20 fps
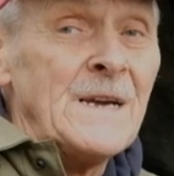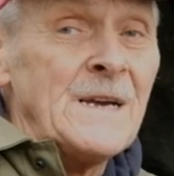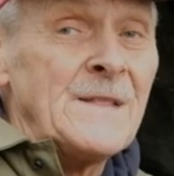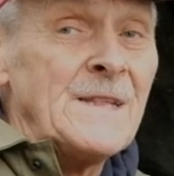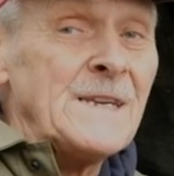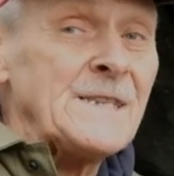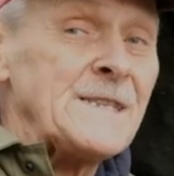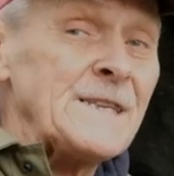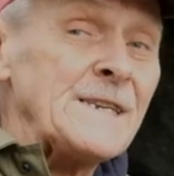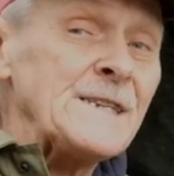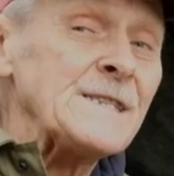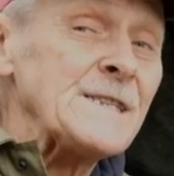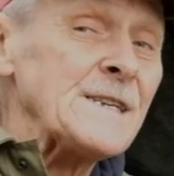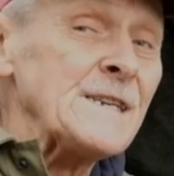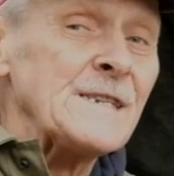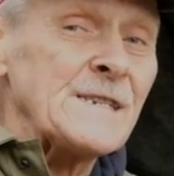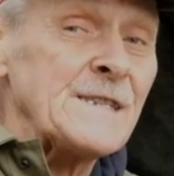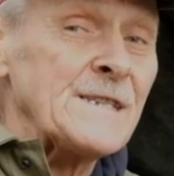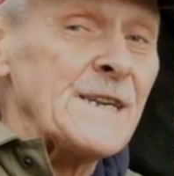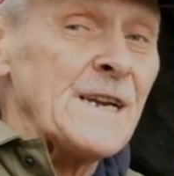This is,
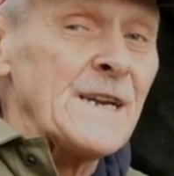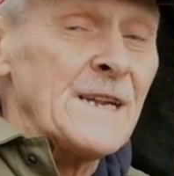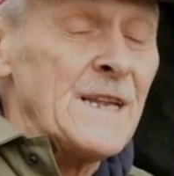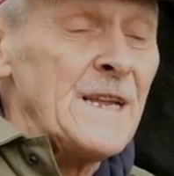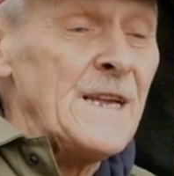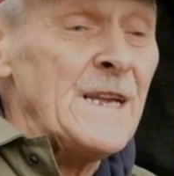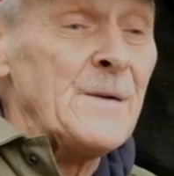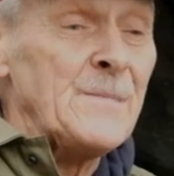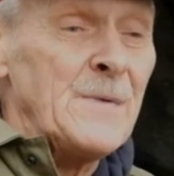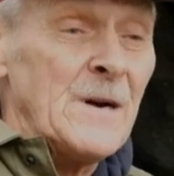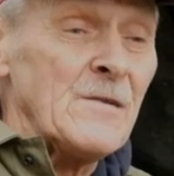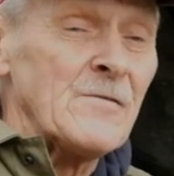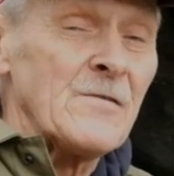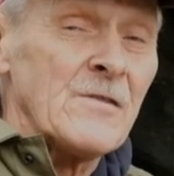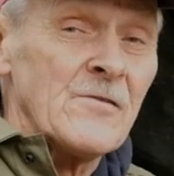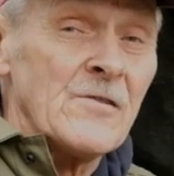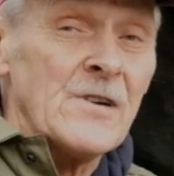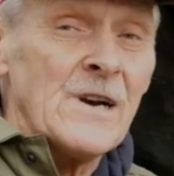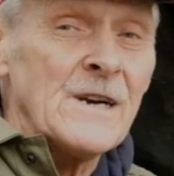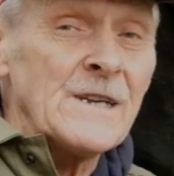incidentally, about
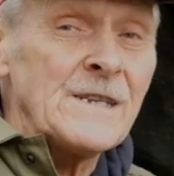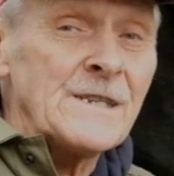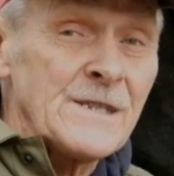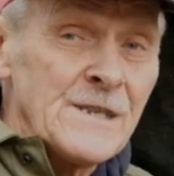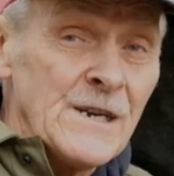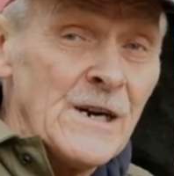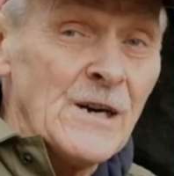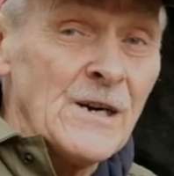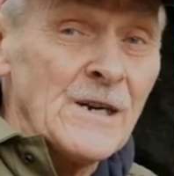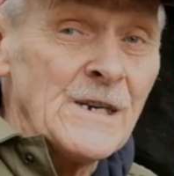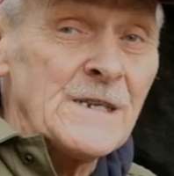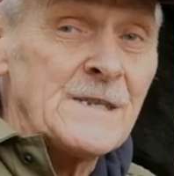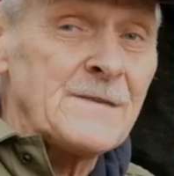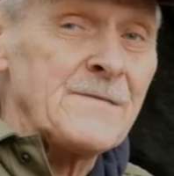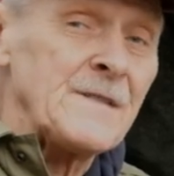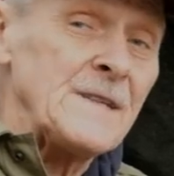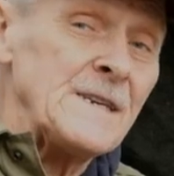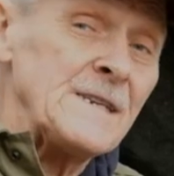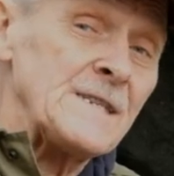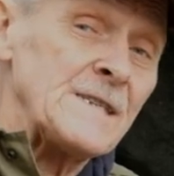the right size
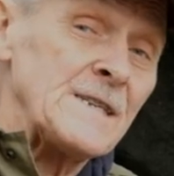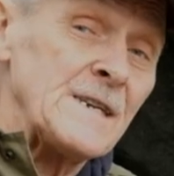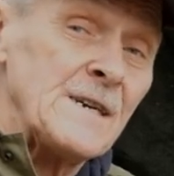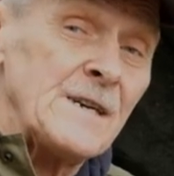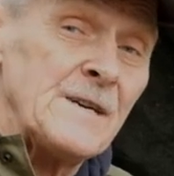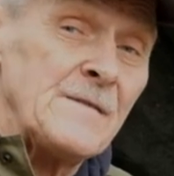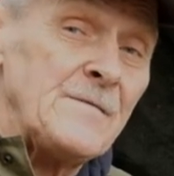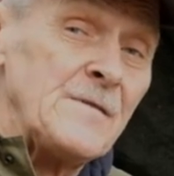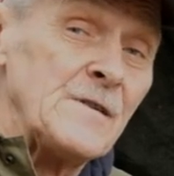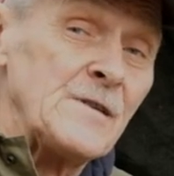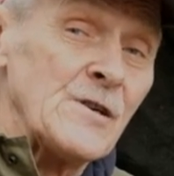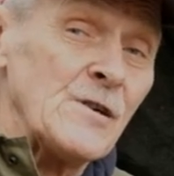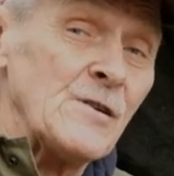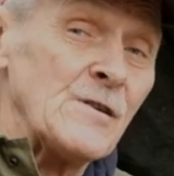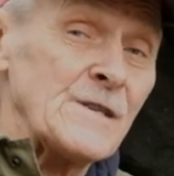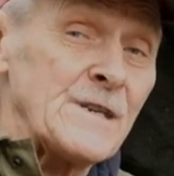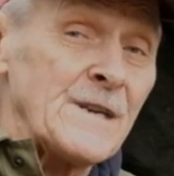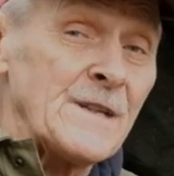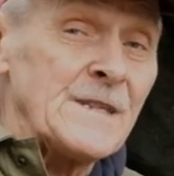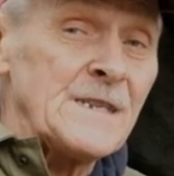for this for
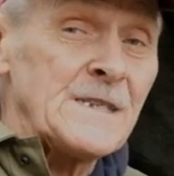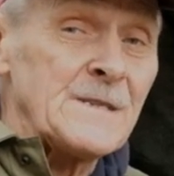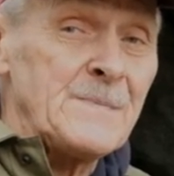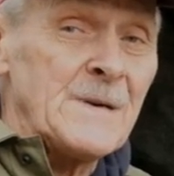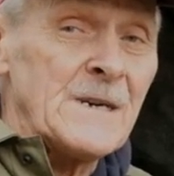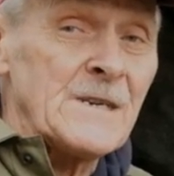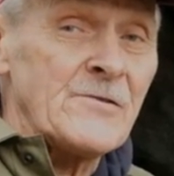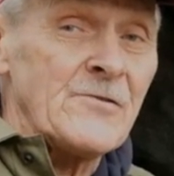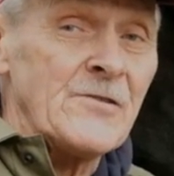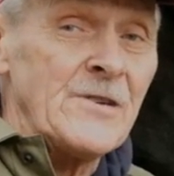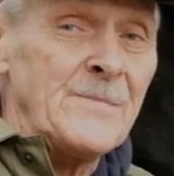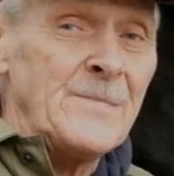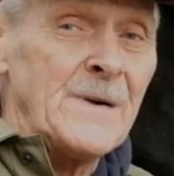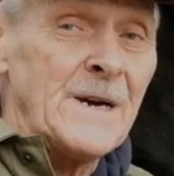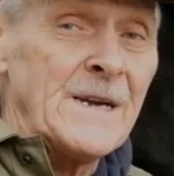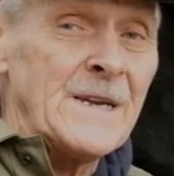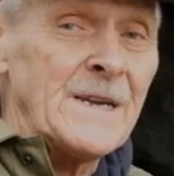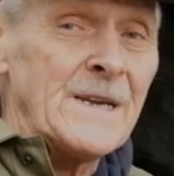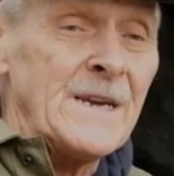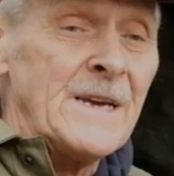charging this battery
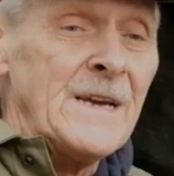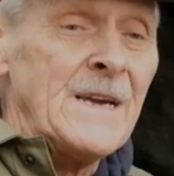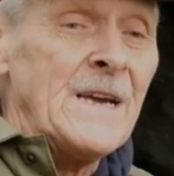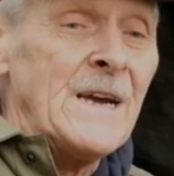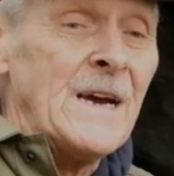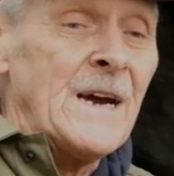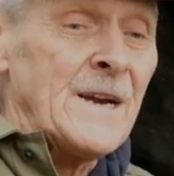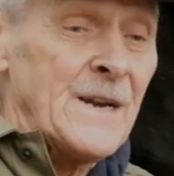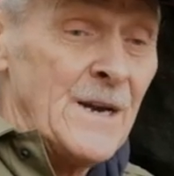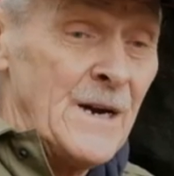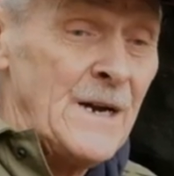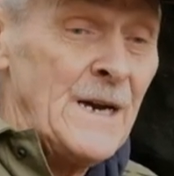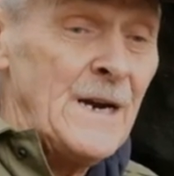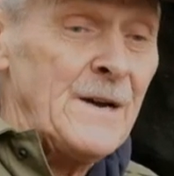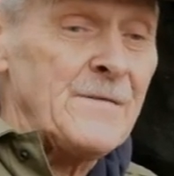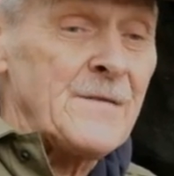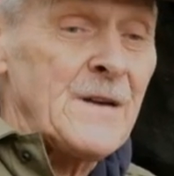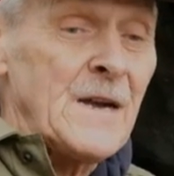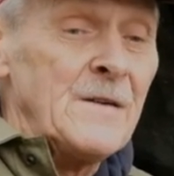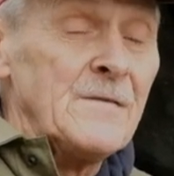bank, and I
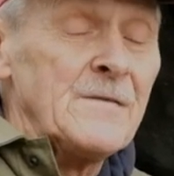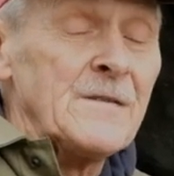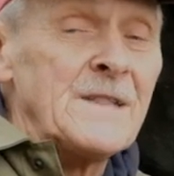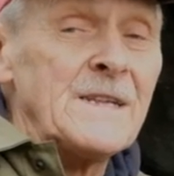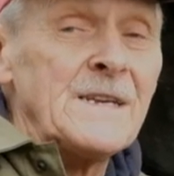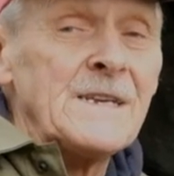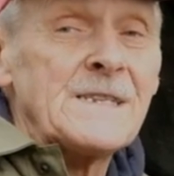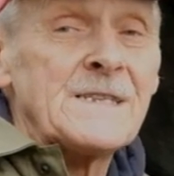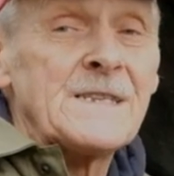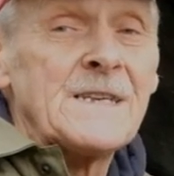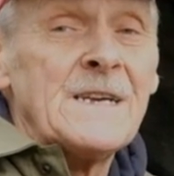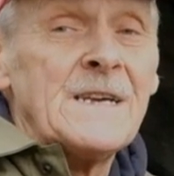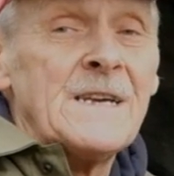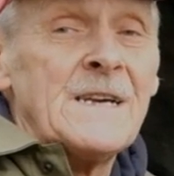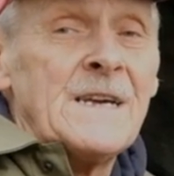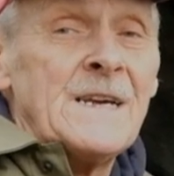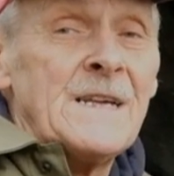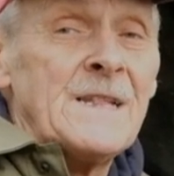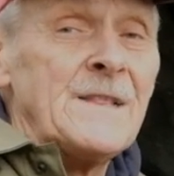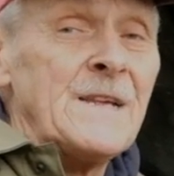have covered this
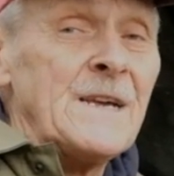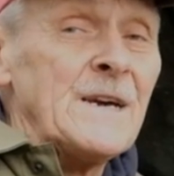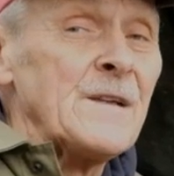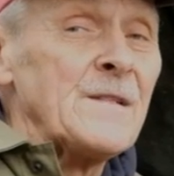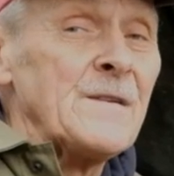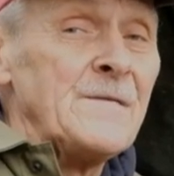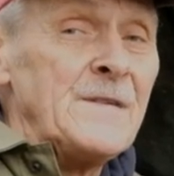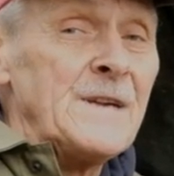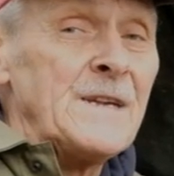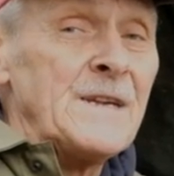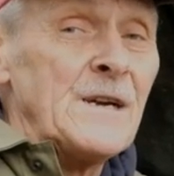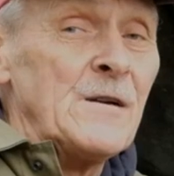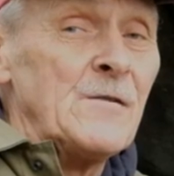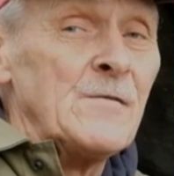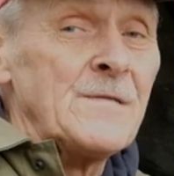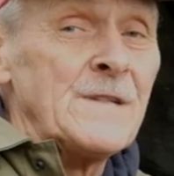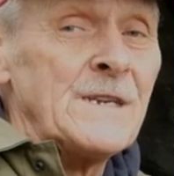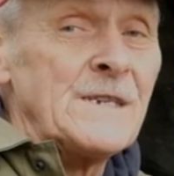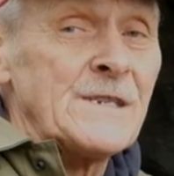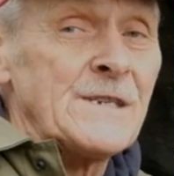in the other video
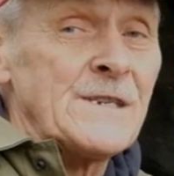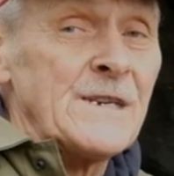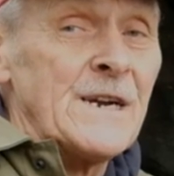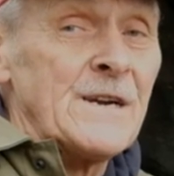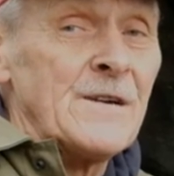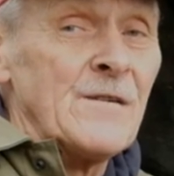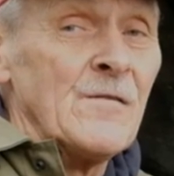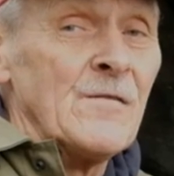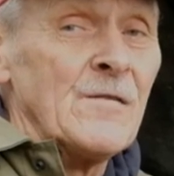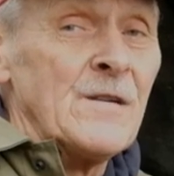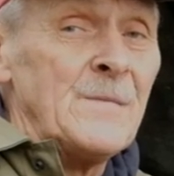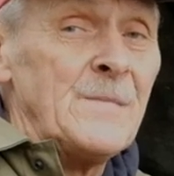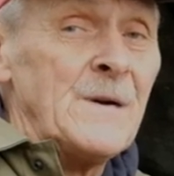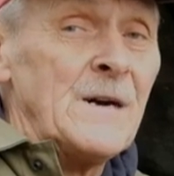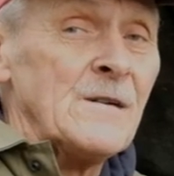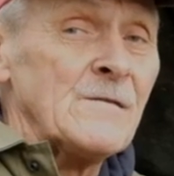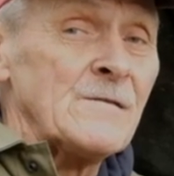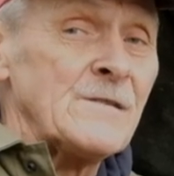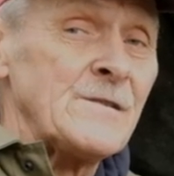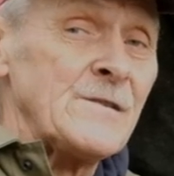on this channel
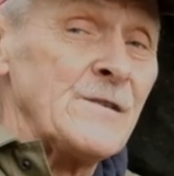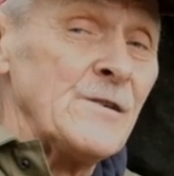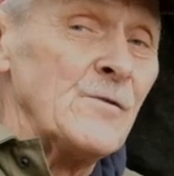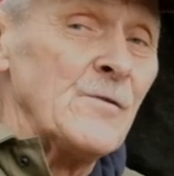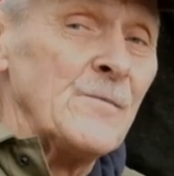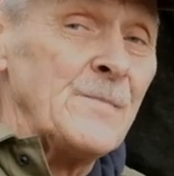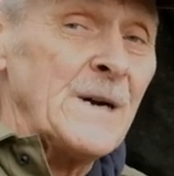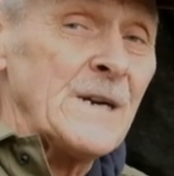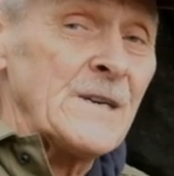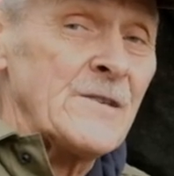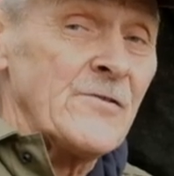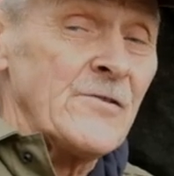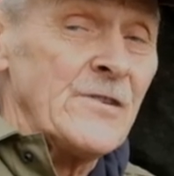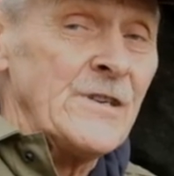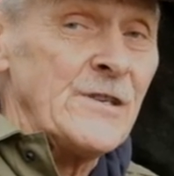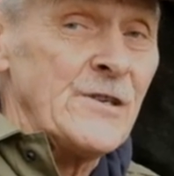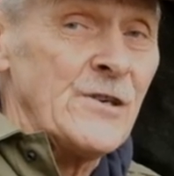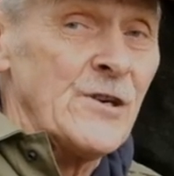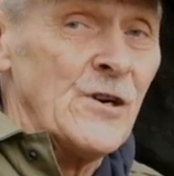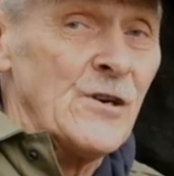about dual
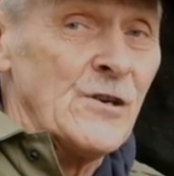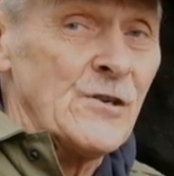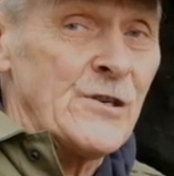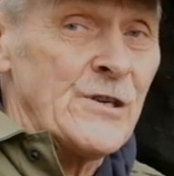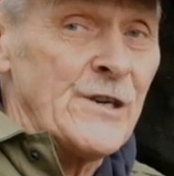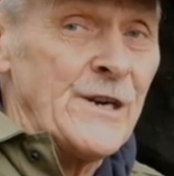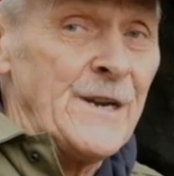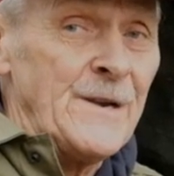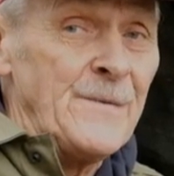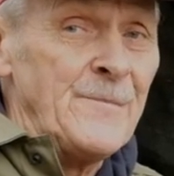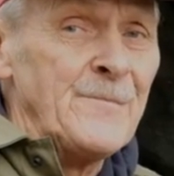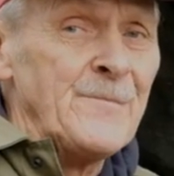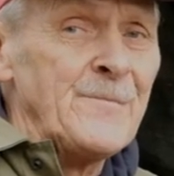battery charging.